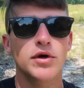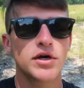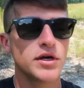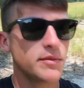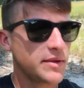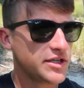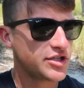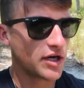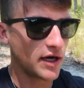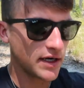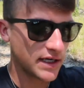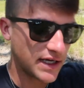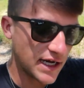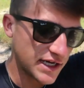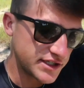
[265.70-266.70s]
We're gonna be trying
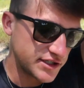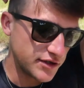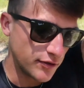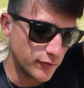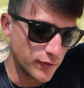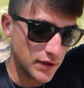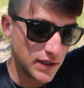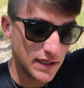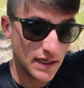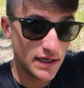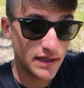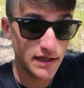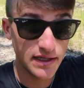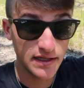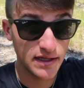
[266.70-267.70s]
to catch, you know, really
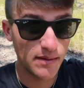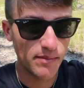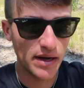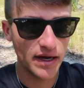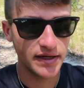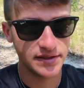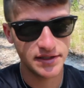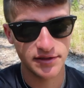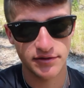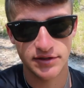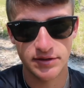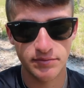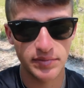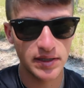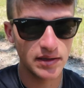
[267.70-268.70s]
anything that bites. You know,
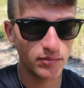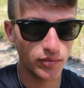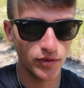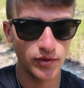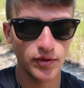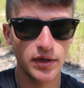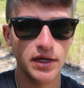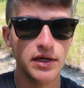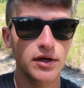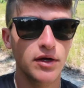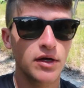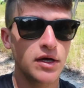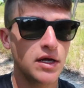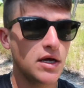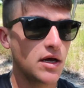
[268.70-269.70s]
some big
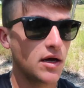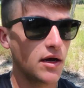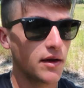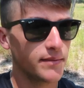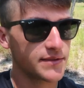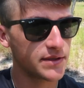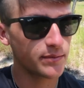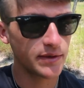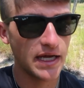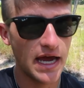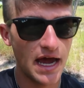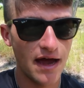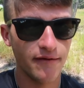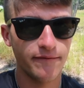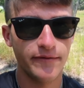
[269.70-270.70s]
bluegill, um, some
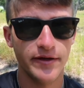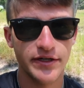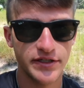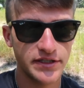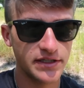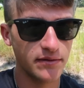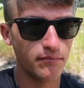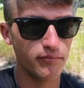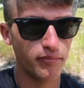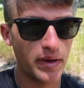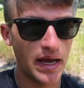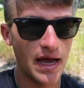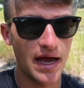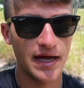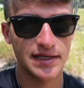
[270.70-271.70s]
catfish, some
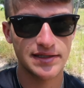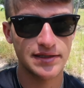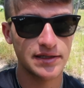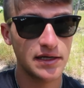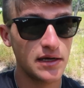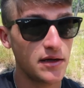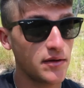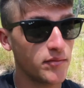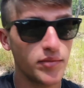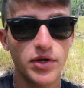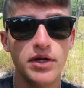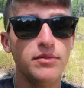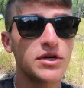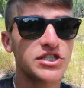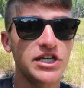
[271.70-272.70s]
bass.
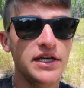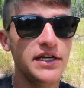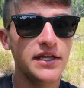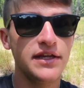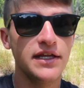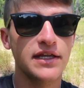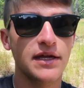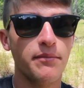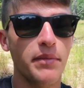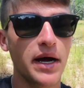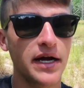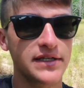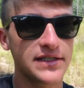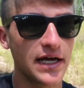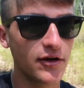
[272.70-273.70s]
Pretty much anything that
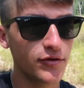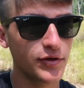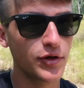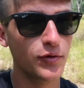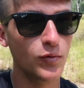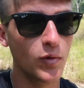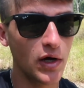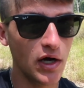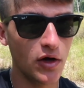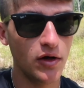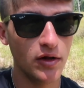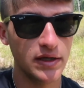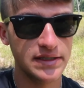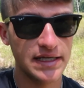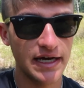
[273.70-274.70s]
bites. I don't know what
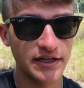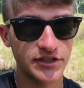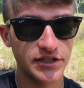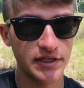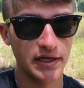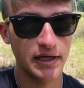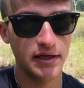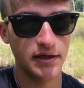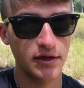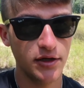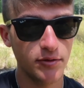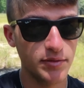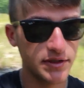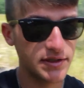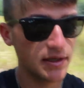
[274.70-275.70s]
all is actually in
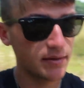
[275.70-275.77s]
here, but